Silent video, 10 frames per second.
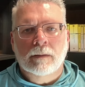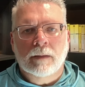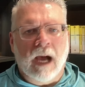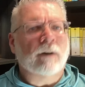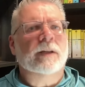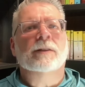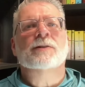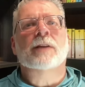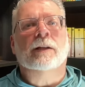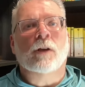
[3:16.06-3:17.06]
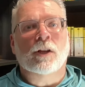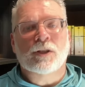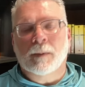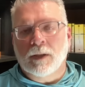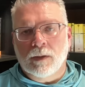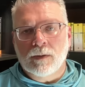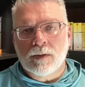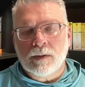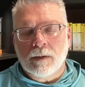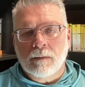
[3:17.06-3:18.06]
How can this technology be
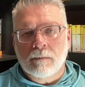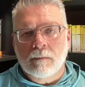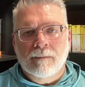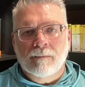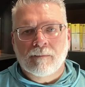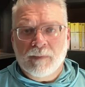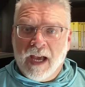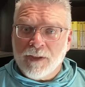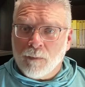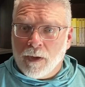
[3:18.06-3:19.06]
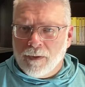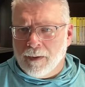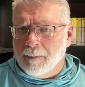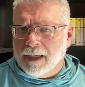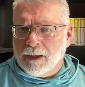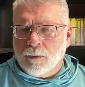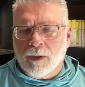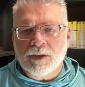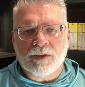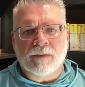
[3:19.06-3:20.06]
used? That's one of the main
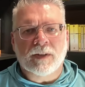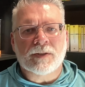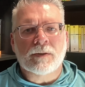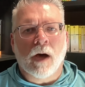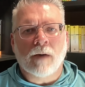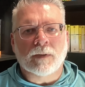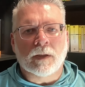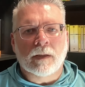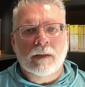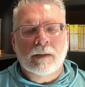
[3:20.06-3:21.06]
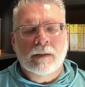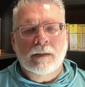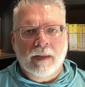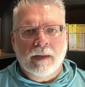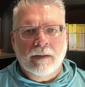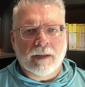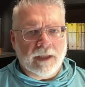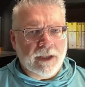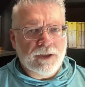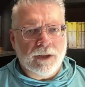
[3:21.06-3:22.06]
questions of this novel.
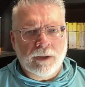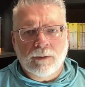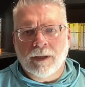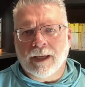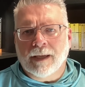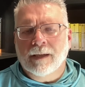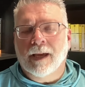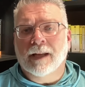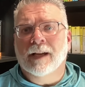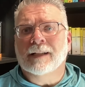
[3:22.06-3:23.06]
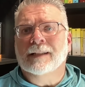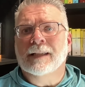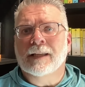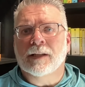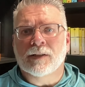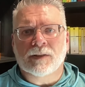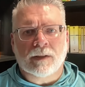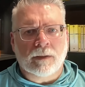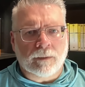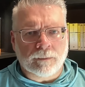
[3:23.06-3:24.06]
The ingenuity and ideas
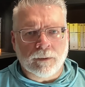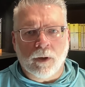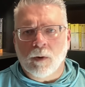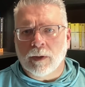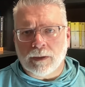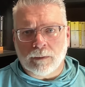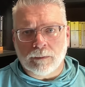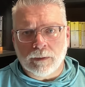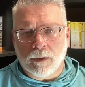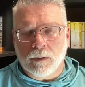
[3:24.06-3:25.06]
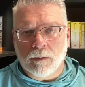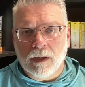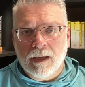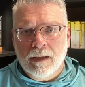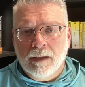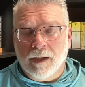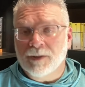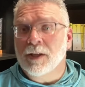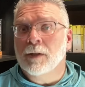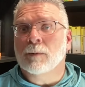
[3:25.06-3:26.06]
grow and grow
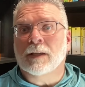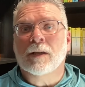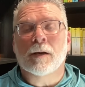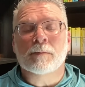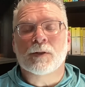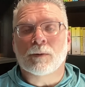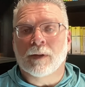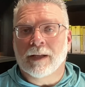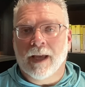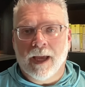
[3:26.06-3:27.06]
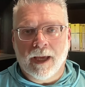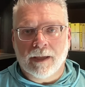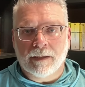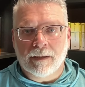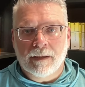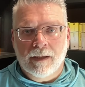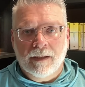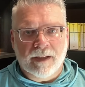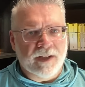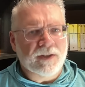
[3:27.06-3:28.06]
until we come to an end
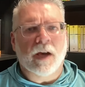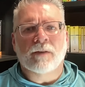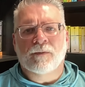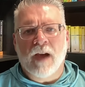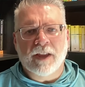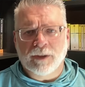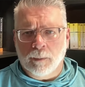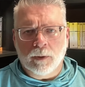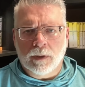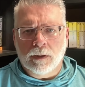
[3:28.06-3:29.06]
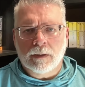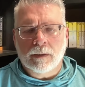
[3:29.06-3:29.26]
that is unfathomable.